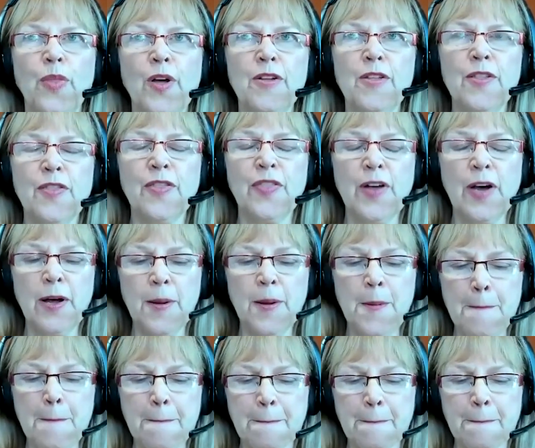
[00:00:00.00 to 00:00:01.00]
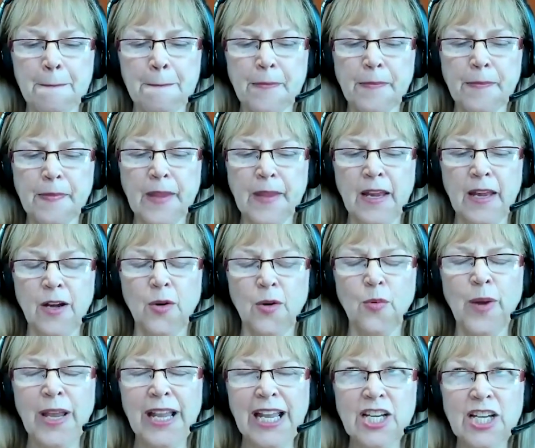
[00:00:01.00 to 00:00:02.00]
the the
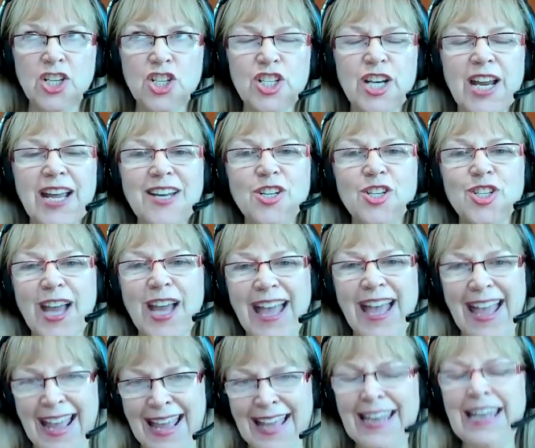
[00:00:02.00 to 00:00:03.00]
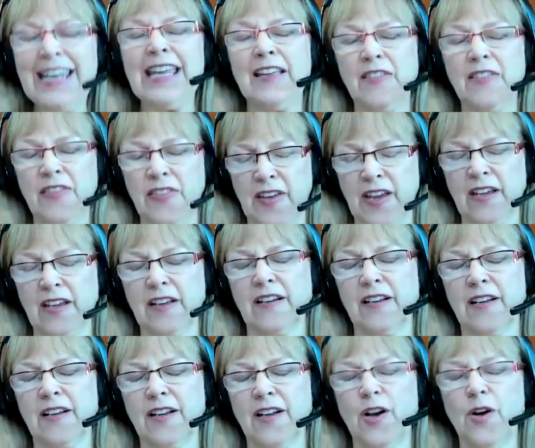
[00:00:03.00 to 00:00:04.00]
we can change anything
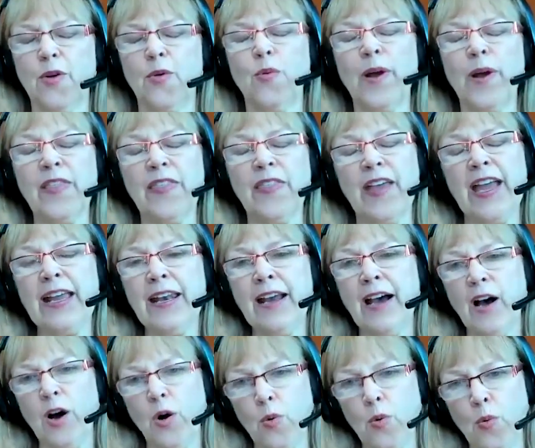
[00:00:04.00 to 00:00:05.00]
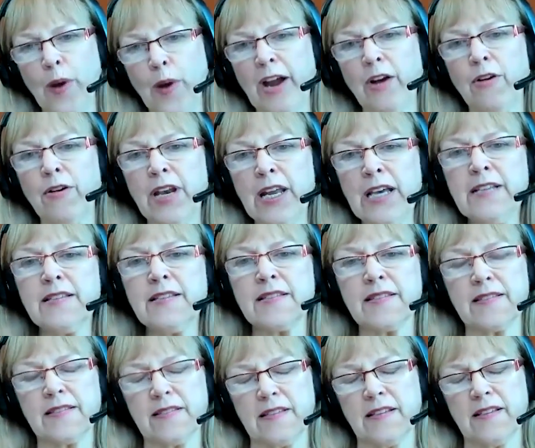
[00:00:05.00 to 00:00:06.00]
with an
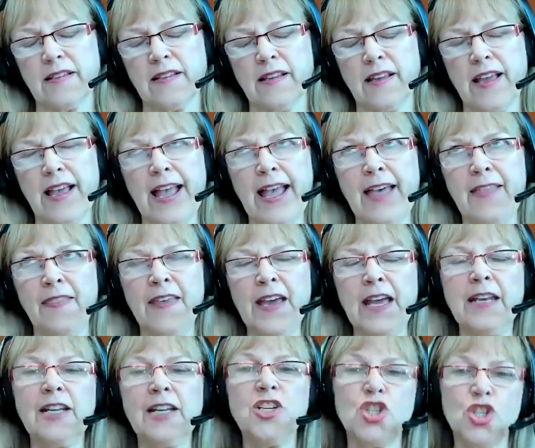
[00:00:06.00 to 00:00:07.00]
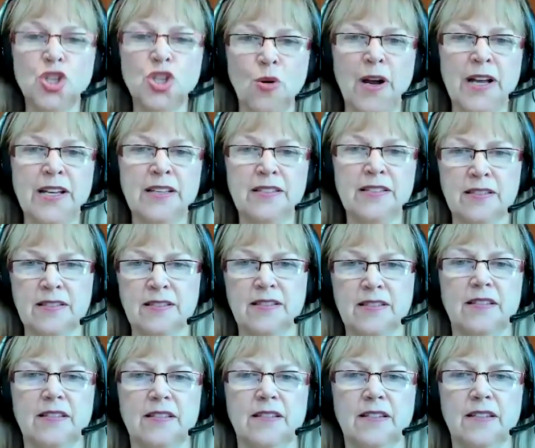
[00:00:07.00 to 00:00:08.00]
awareness and then a
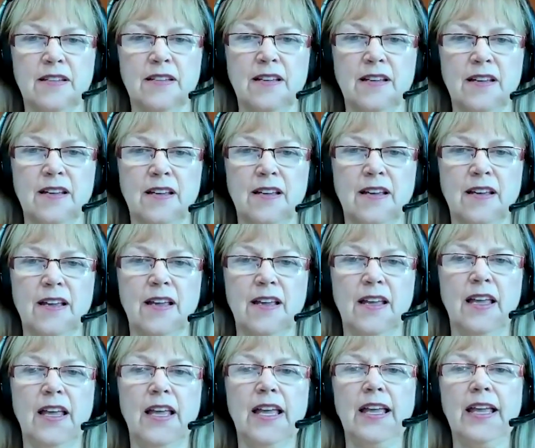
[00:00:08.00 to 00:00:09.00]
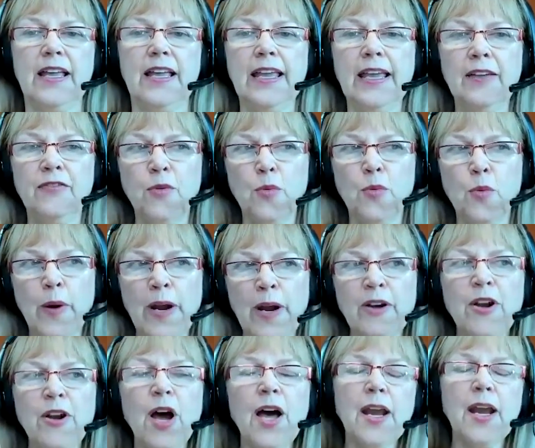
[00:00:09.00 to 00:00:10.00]
choice. If
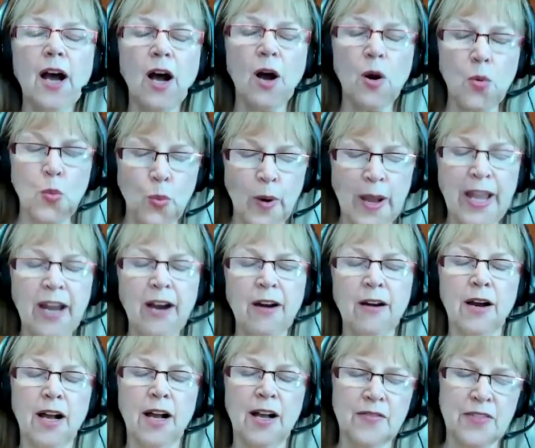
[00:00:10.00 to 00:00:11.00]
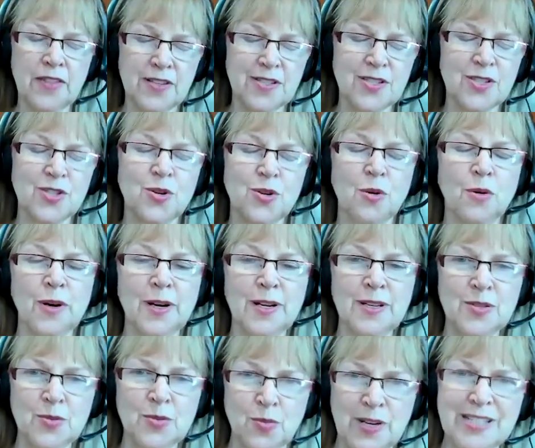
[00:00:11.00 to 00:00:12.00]
we're not aware of the
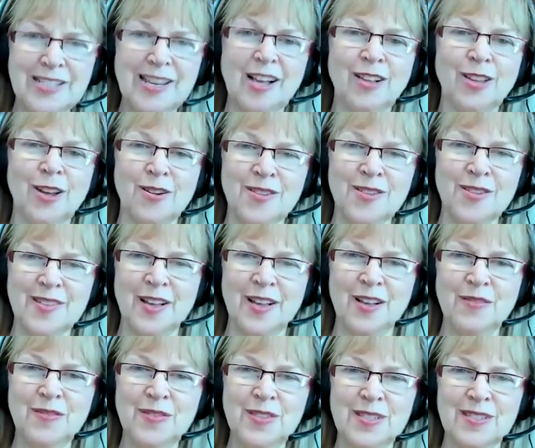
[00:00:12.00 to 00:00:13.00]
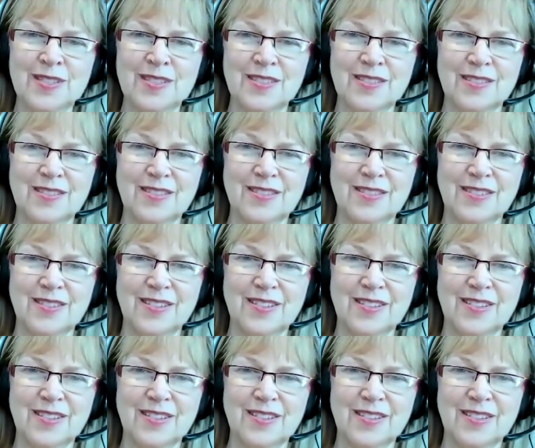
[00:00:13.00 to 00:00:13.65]
stories we tell ourselves,